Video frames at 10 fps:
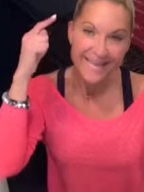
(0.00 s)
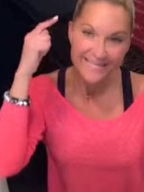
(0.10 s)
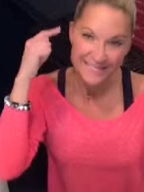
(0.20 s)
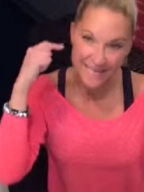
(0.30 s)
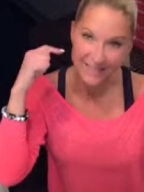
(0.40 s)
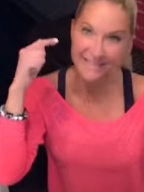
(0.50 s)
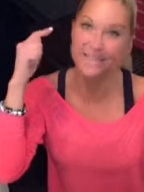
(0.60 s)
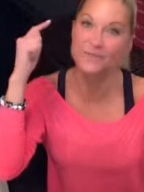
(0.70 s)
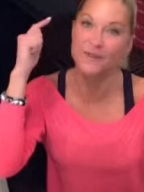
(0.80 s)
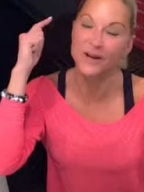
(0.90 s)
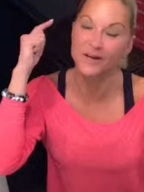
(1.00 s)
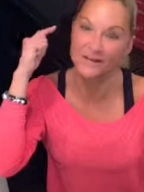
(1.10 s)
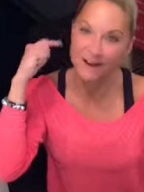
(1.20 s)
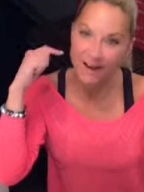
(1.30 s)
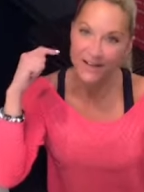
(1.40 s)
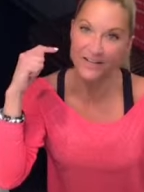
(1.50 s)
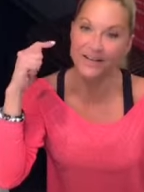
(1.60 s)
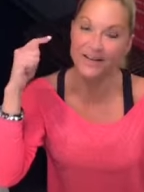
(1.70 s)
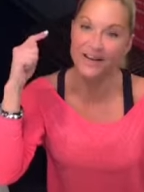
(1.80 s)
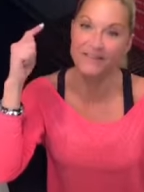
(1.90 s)
is telling us we are not good
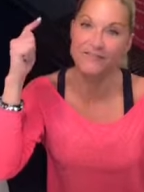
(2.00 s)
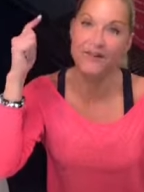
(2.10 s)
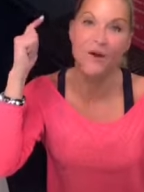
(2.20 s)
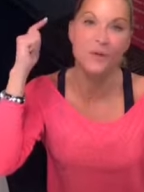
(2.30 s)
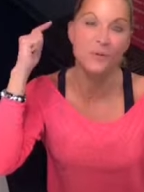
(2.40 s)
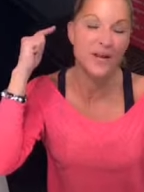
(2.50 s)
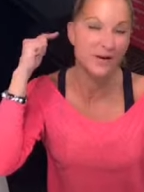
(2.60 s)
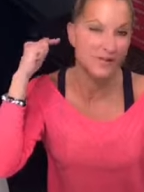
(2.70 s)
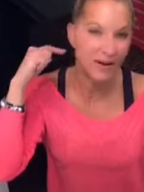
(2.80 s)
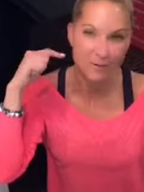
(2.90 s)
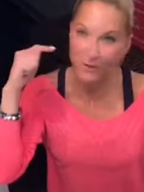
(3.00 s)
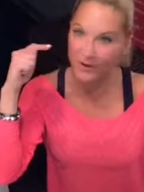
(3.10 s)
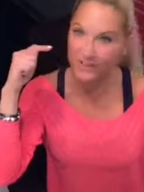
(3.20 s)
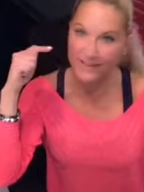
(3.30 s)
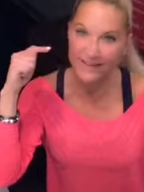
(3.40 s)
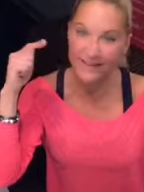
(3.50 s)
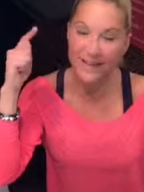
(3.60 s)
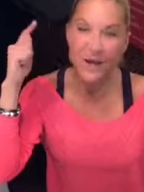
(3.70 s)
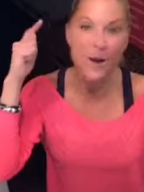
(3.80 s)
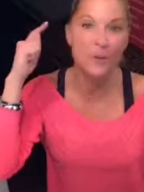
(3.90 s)
enough, we are not worthy,